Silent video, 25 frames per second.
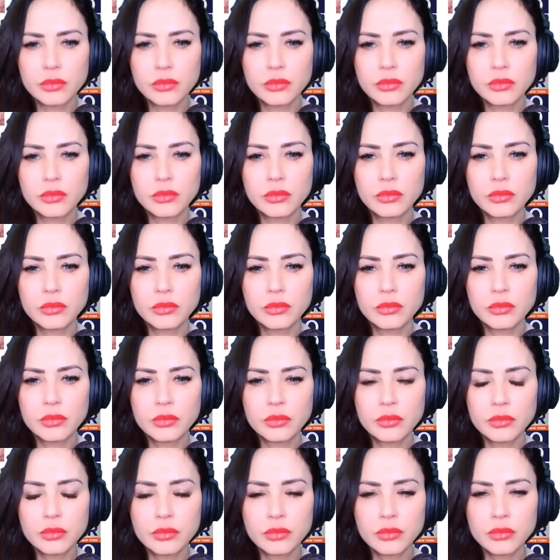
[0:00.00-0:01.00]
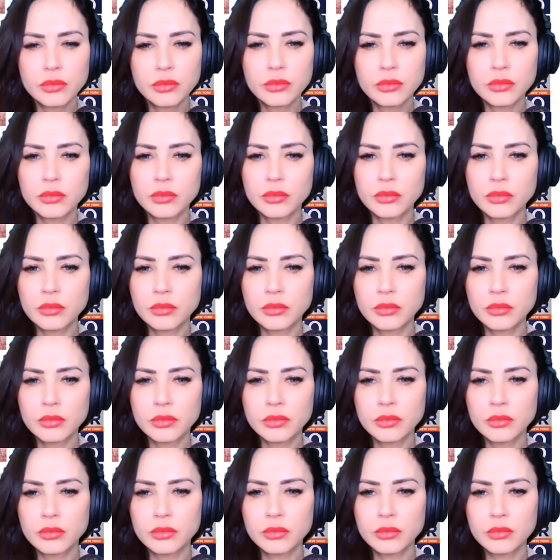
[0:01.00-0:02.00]

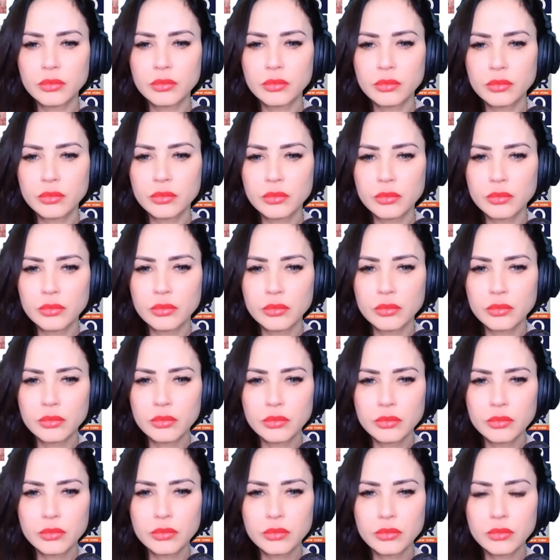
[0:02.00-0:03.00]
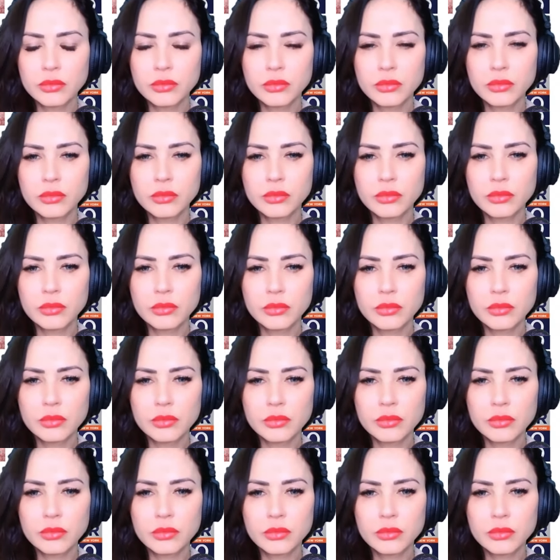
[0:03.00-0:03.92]
This person isn't speaking.